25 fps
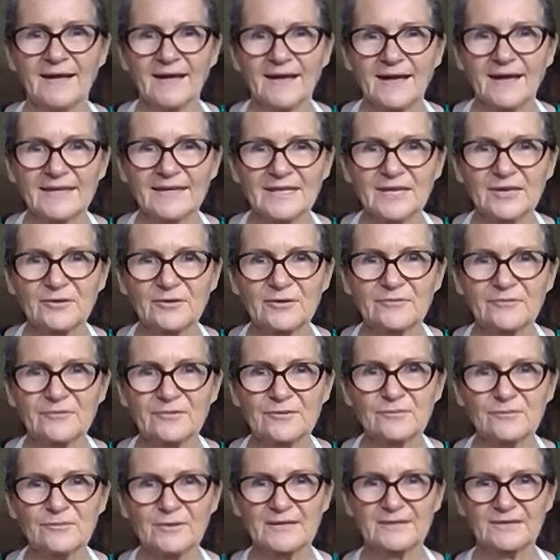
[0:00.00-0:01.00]
Hello
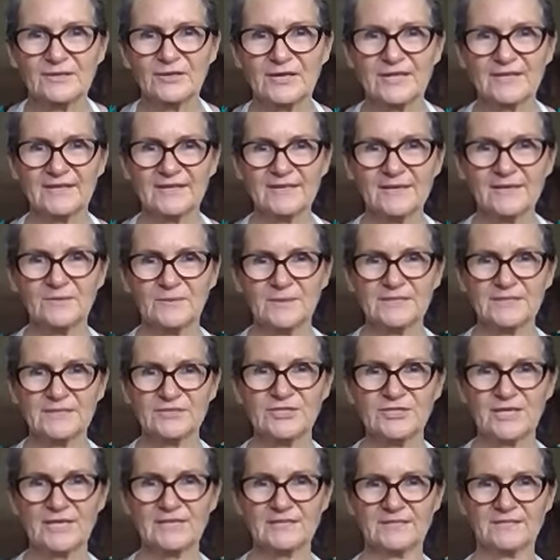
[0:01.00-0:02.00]
everyone. I think we're
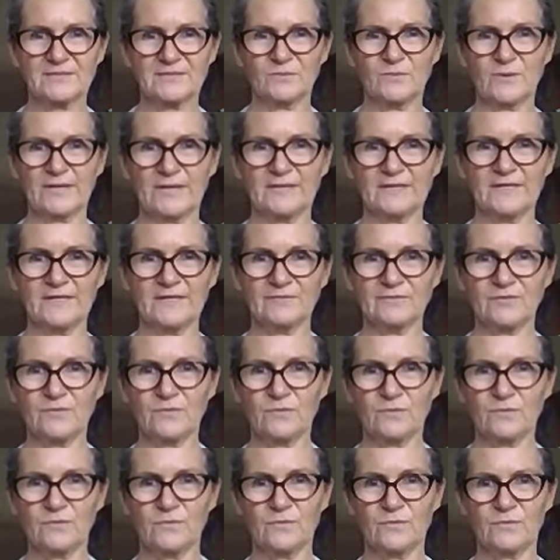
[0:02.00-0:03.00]
just waiting
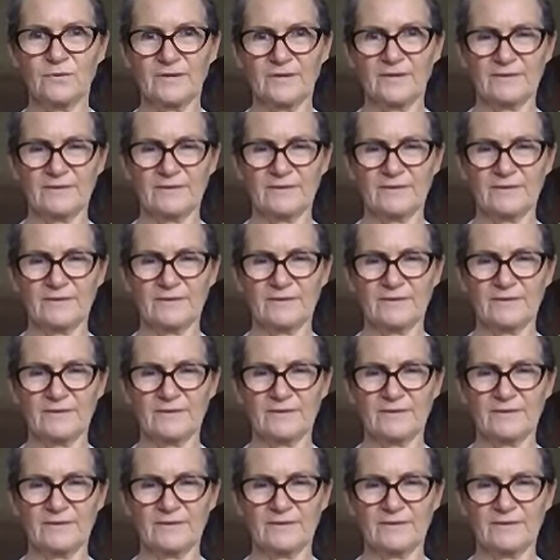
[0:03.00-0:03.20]
for